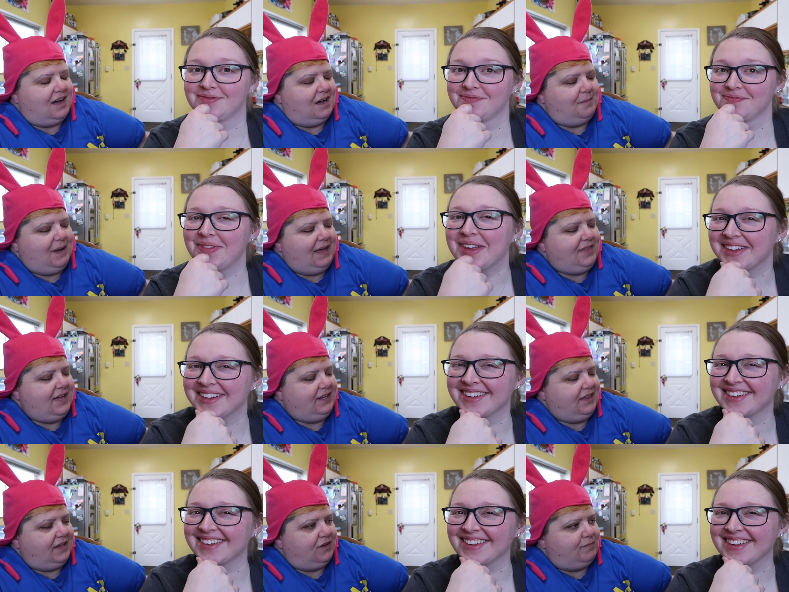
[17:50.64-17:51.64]
Speaker 1: Um, I
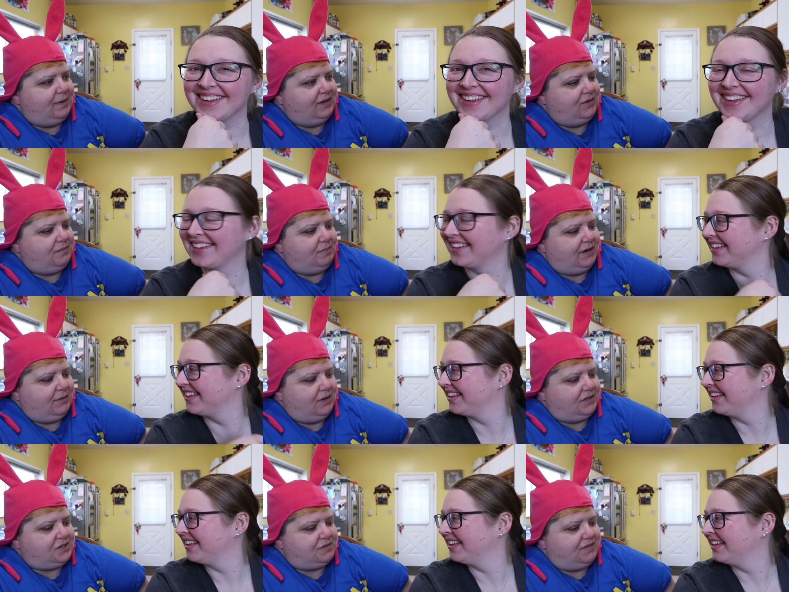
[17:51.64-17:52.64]
think that you've been doing pretty
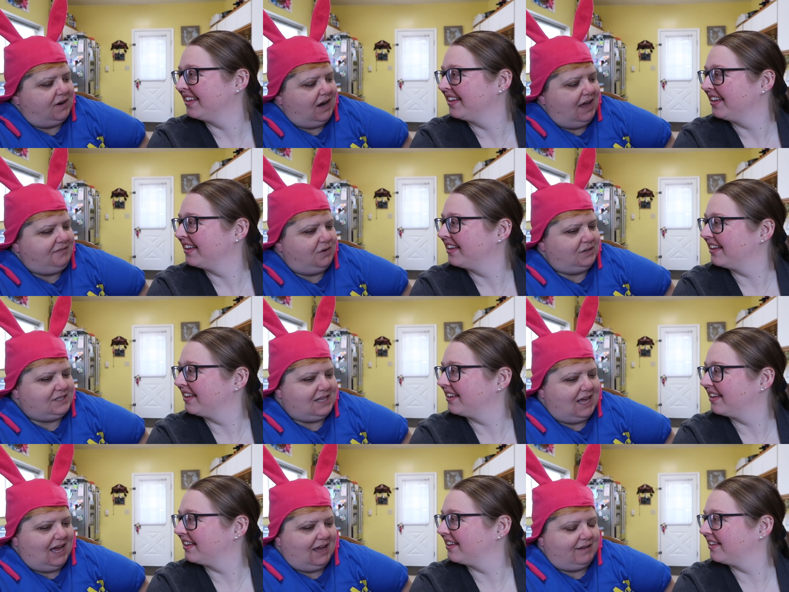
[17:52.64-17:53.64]
well so far. I've noticed
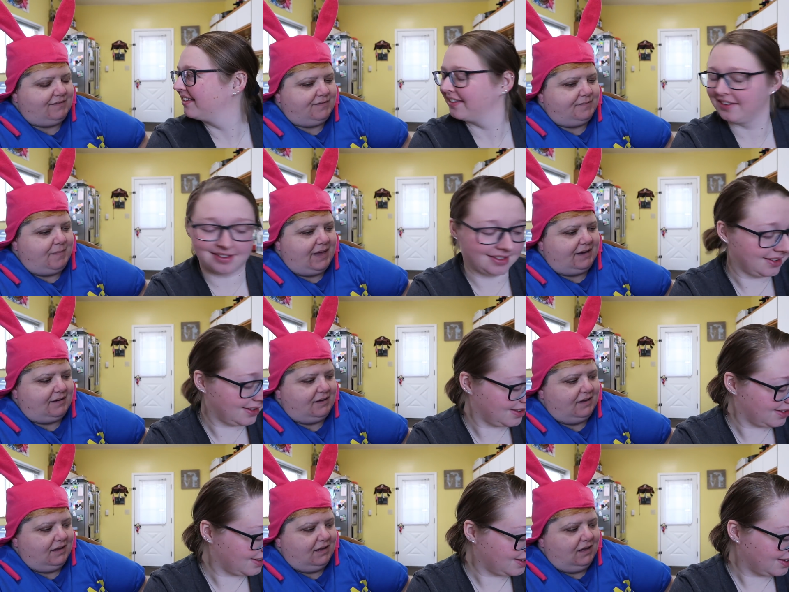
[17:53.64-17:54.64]
that I've been
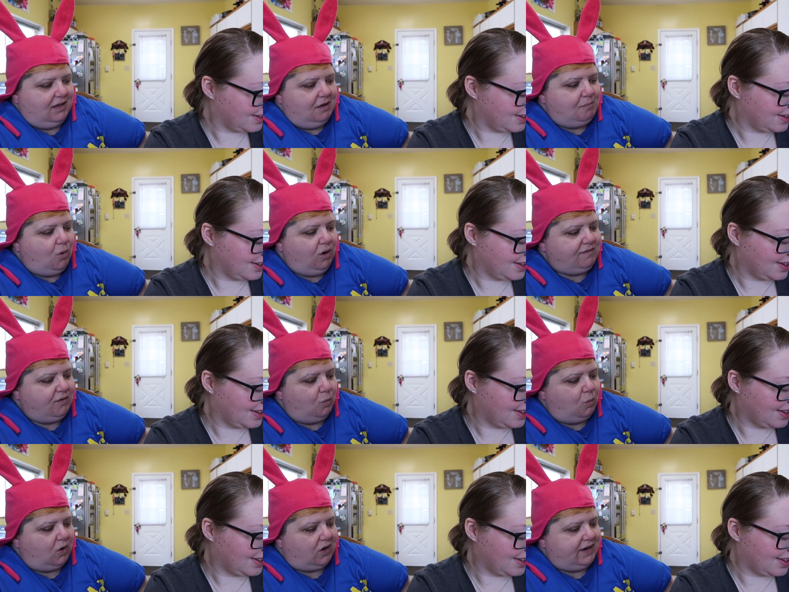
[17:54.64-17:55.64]
more of a
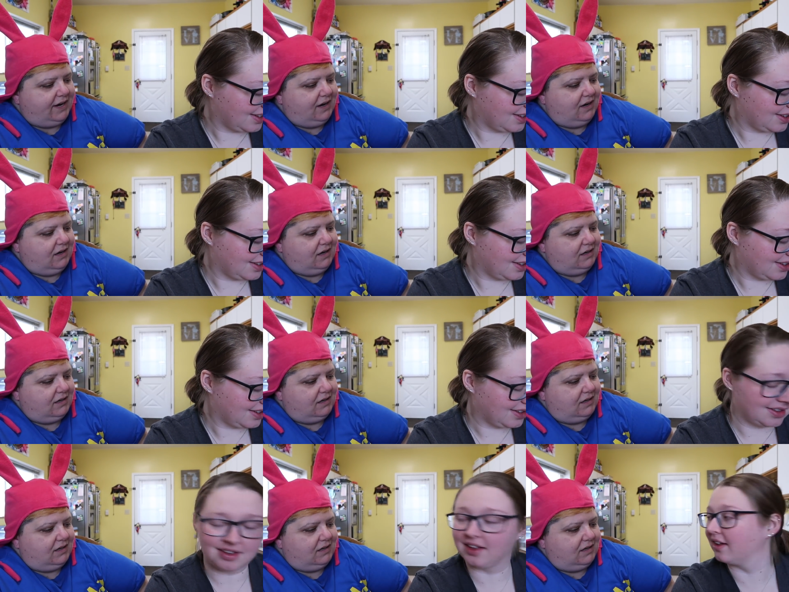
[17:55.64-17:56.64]
worrier
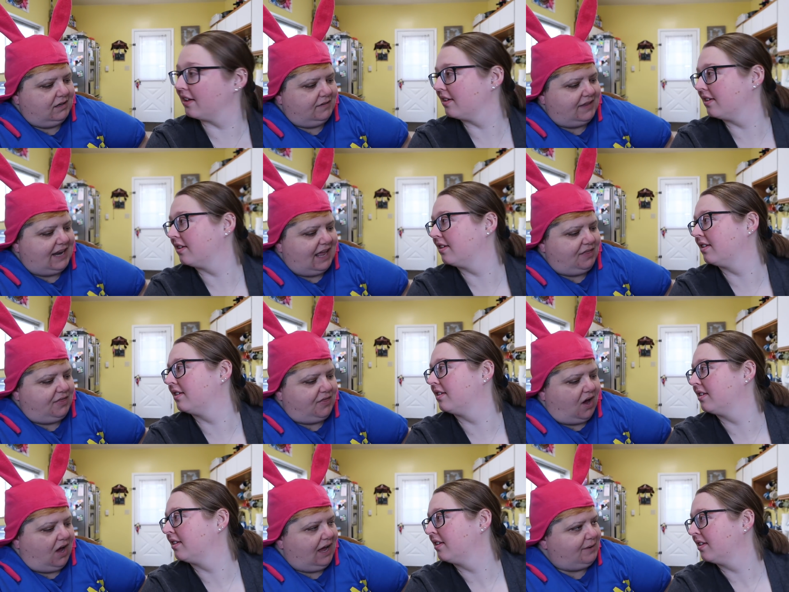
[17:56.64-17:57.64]
uh -huh. than I
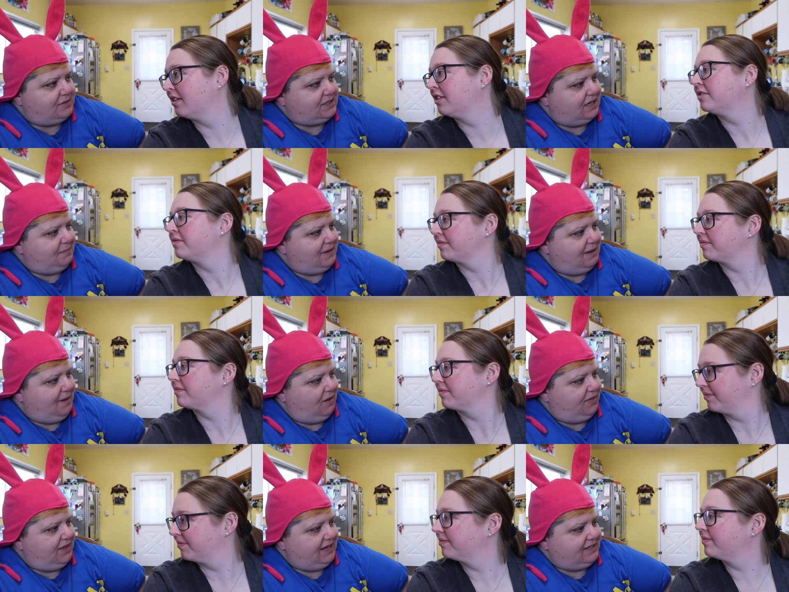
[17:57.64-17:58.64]
thought I was gonna be
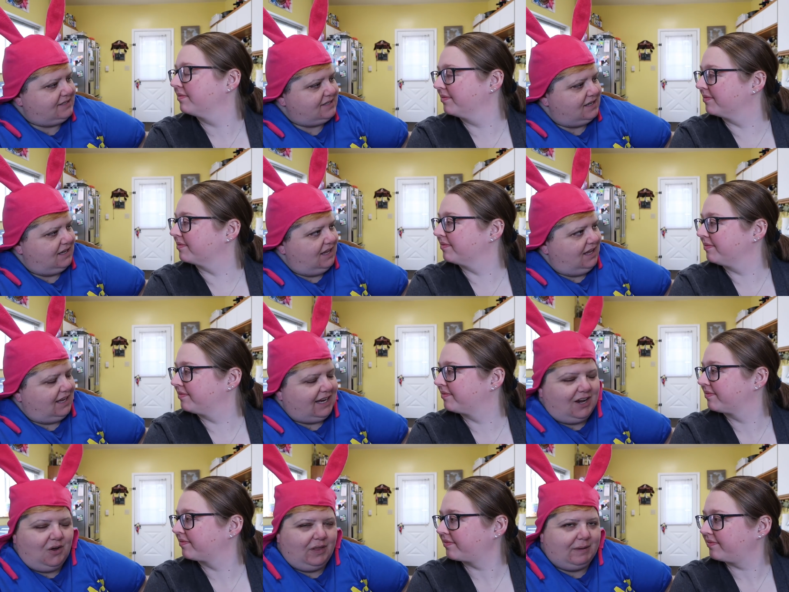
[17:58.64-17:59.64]
about things. Mm -hmm.
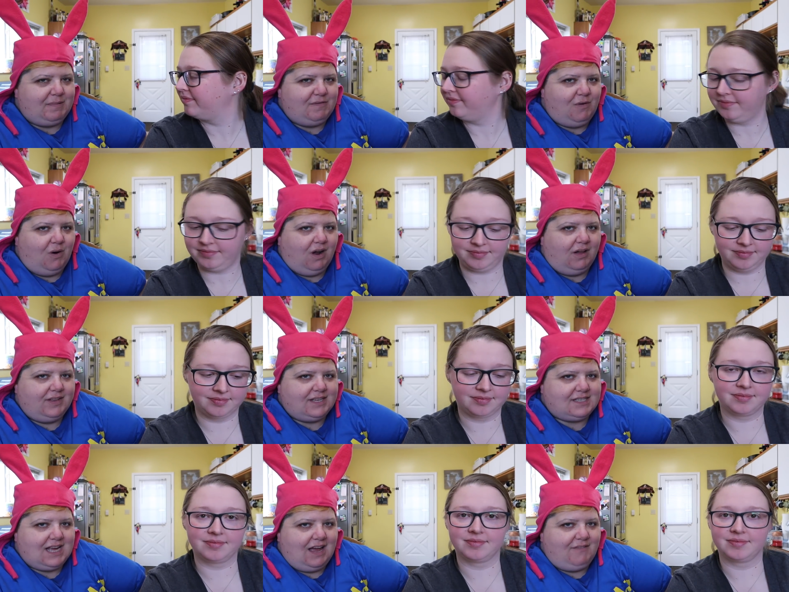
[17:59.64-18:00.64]
You know, like before all
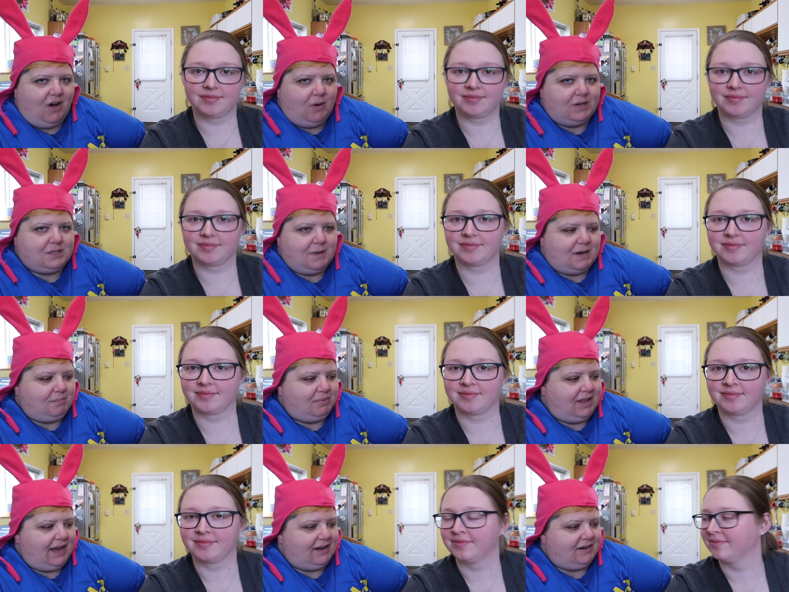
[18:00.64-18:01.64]
this, I've always been a
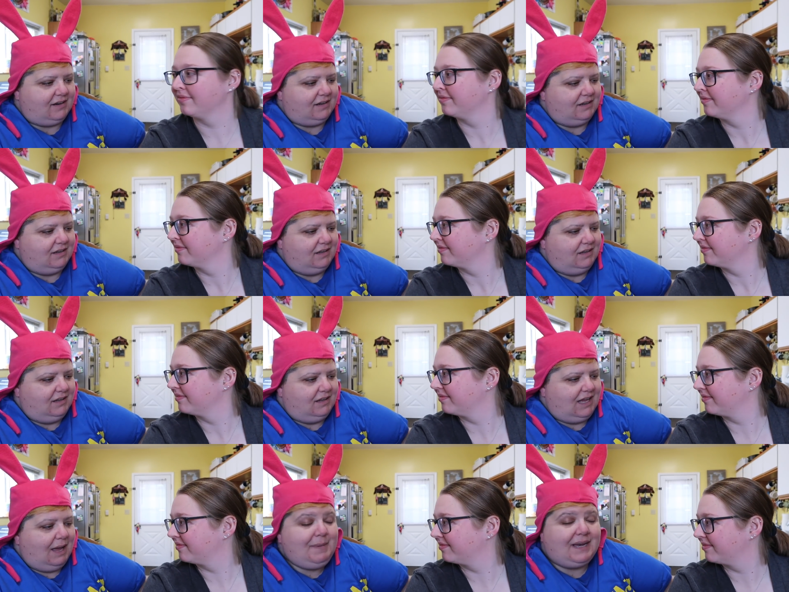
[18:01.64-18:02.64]
planner.
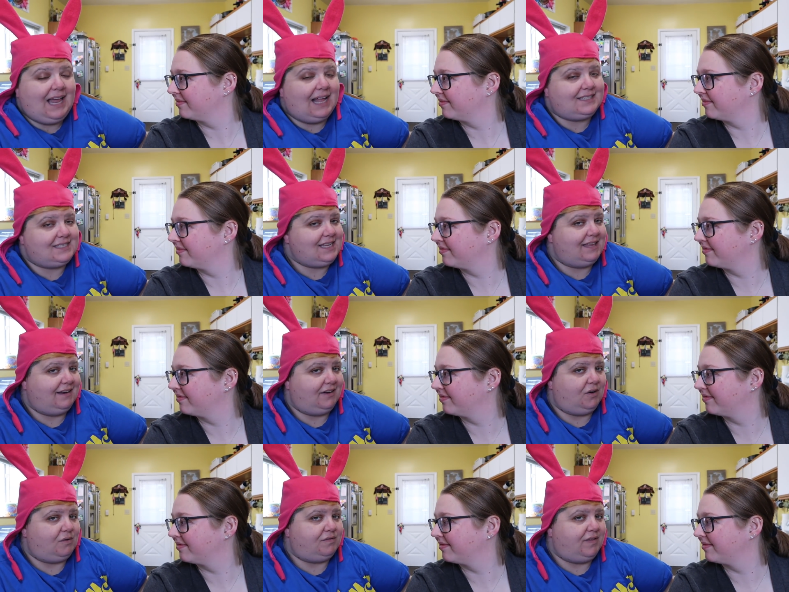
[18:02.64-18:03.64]
I mean, not to say that I
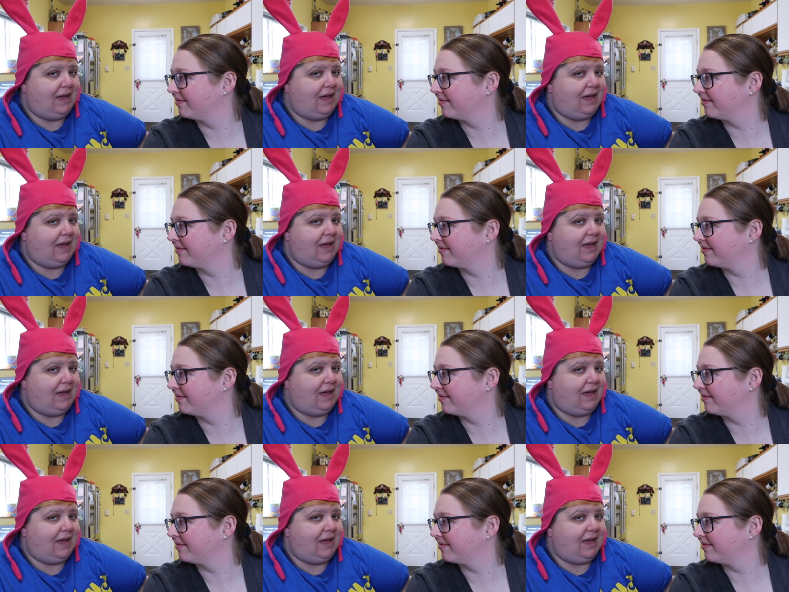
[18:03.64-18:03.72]
don't